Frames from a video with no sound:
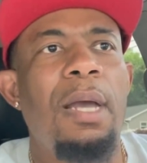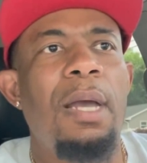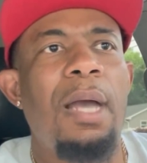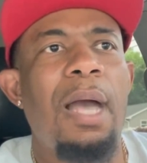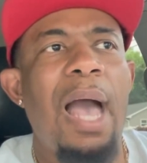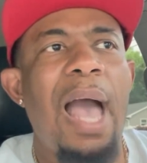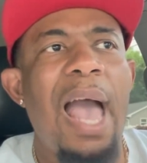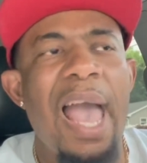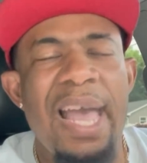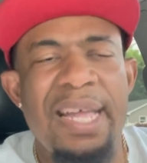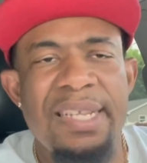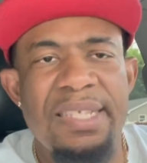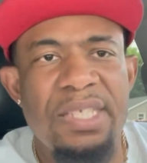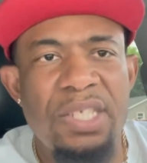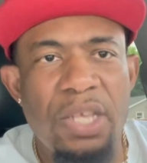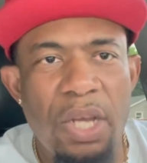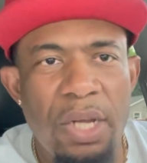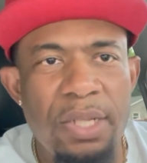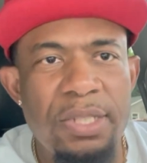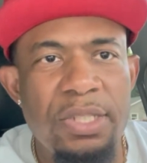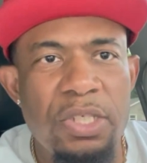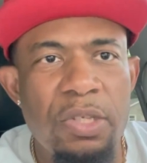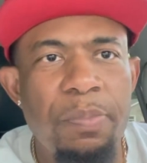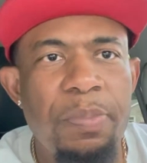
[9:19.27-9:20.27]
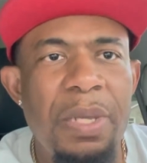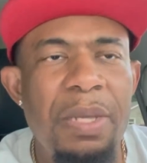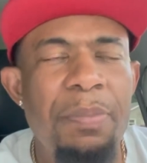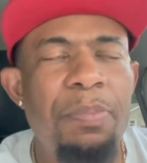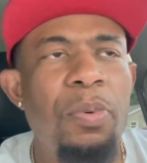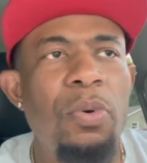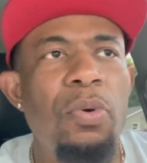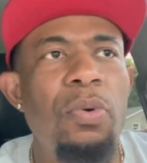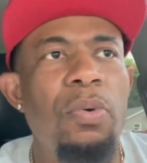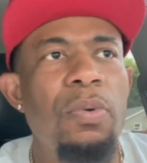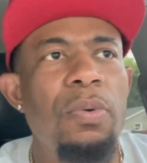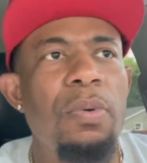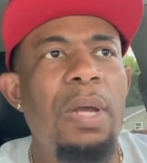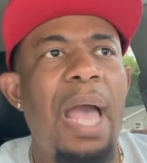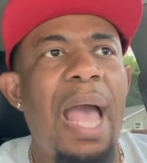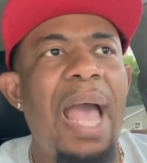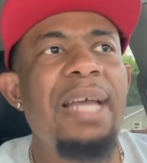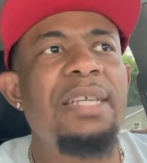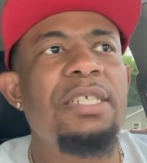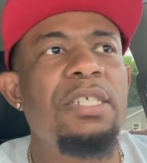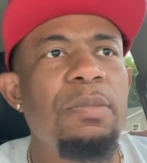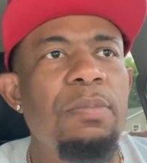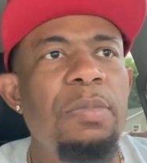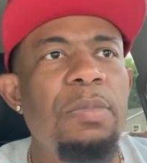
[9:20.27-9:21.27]
I had tons of people
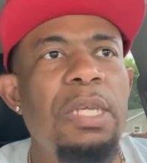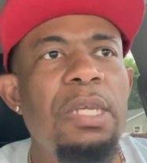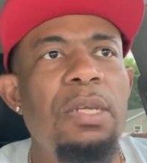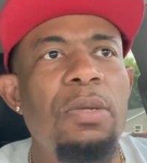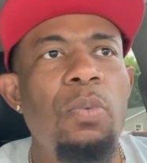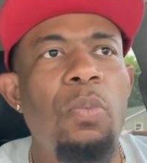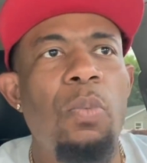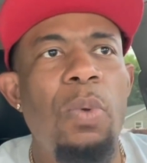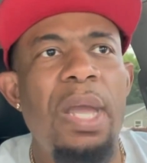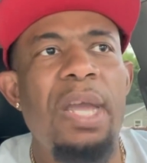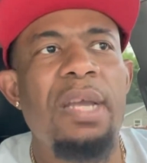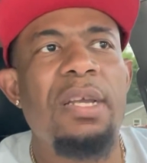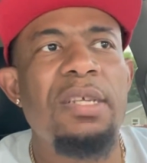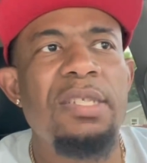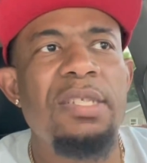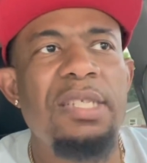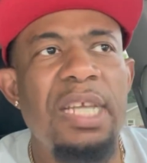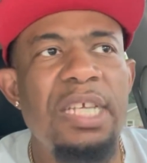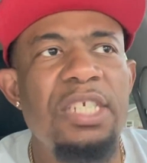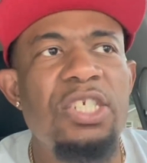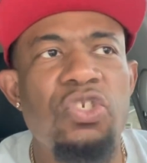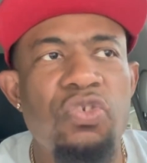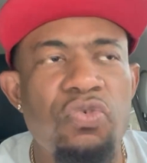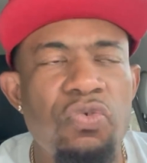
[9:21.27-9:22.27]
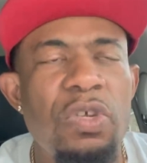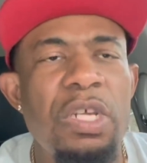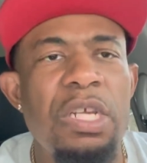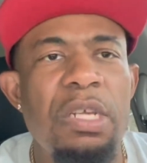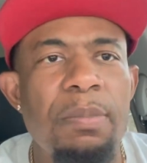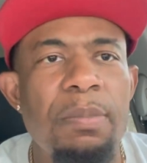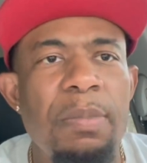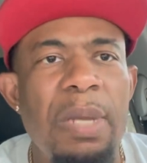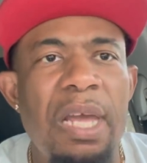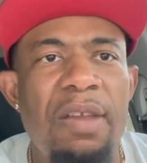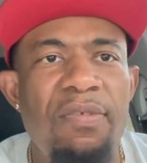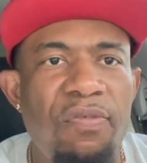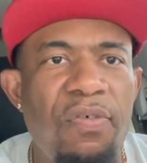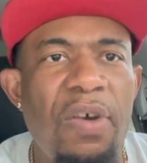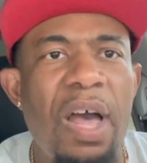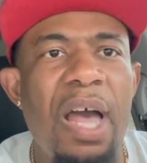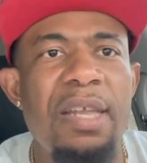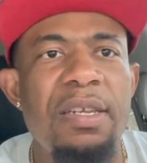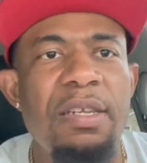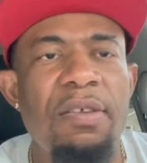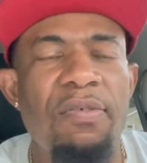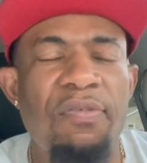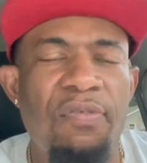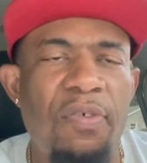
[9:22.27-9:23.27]
asking me where could they stream and
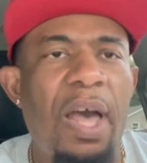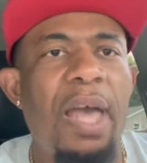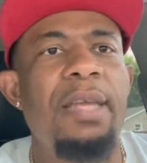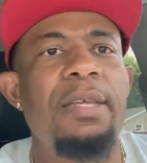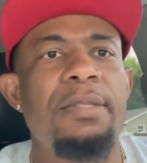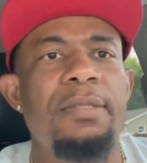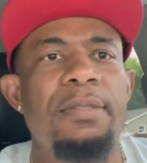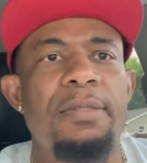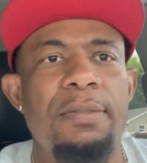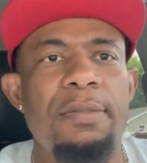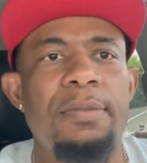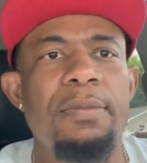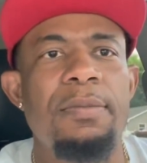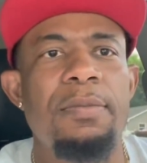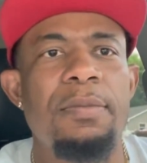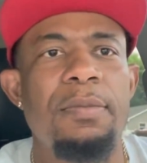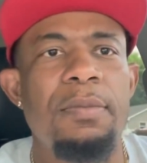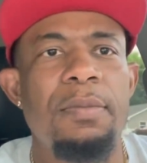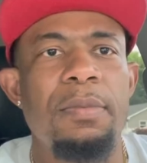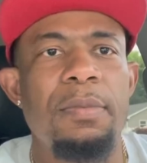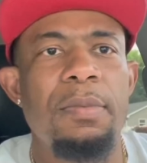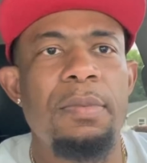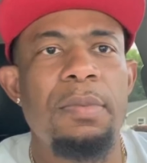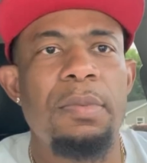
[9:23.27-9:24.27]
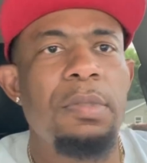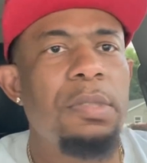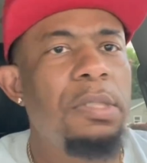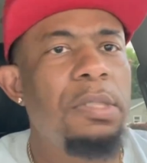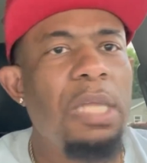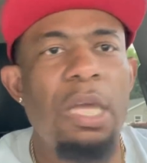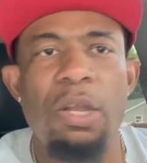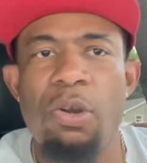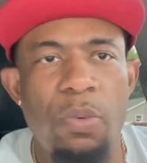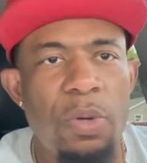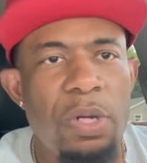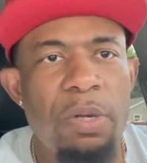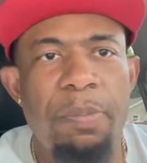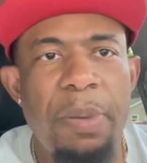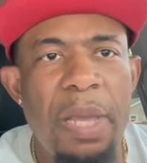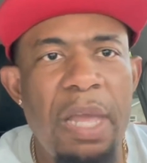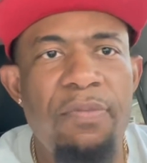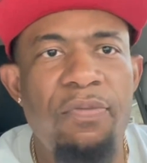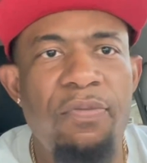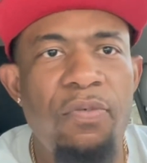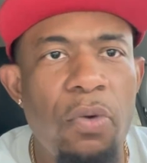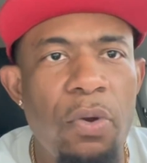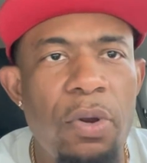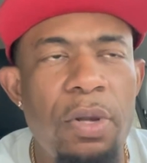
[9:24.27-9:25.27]
find the fight. They don't want to pay
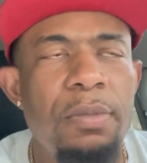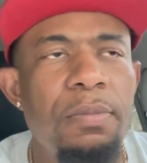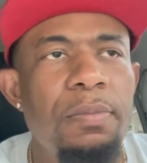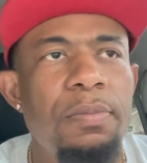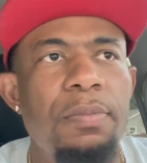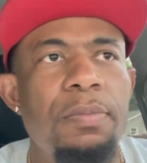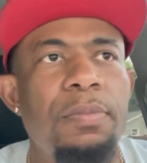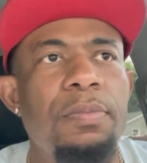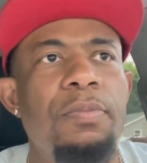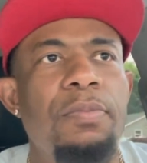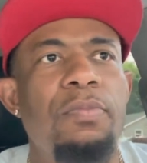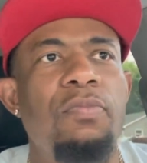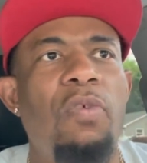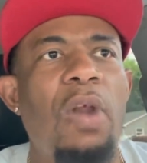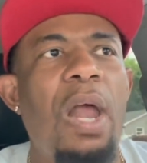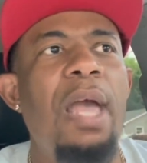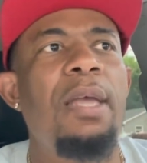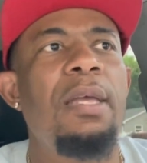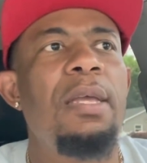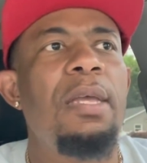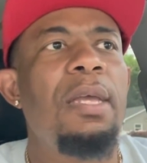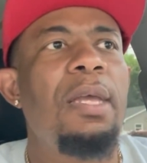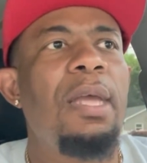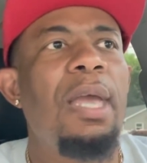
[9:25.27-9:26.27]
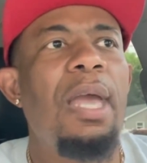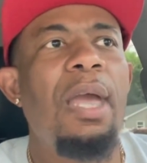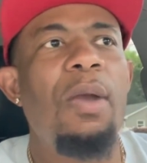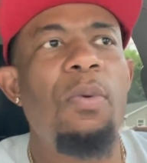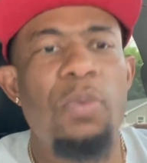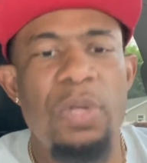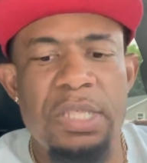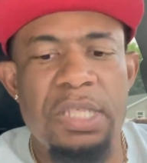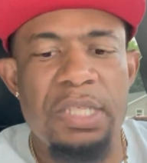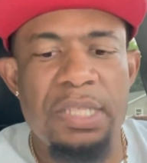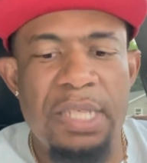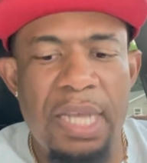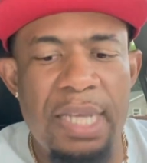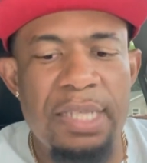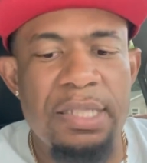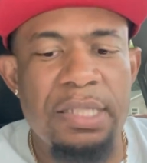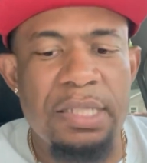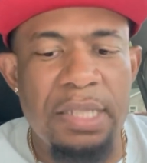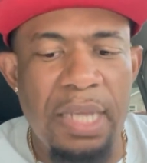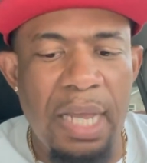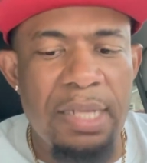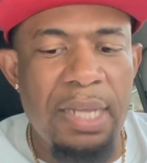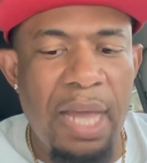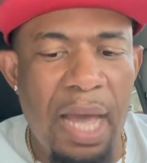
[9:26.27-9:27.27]
for it, right? And with today's
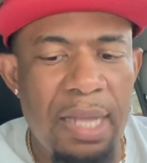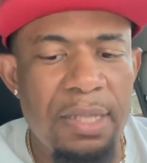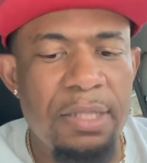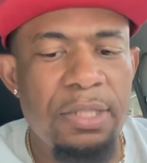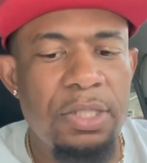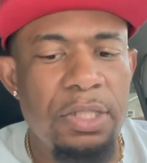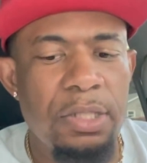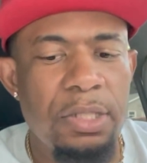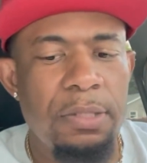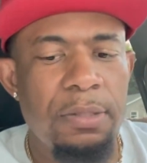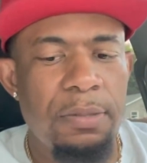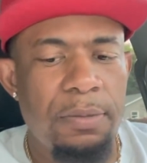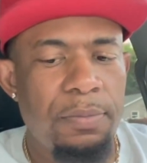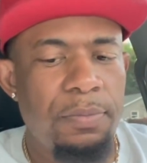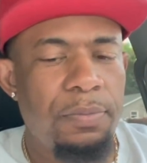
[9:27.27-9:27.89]
technology,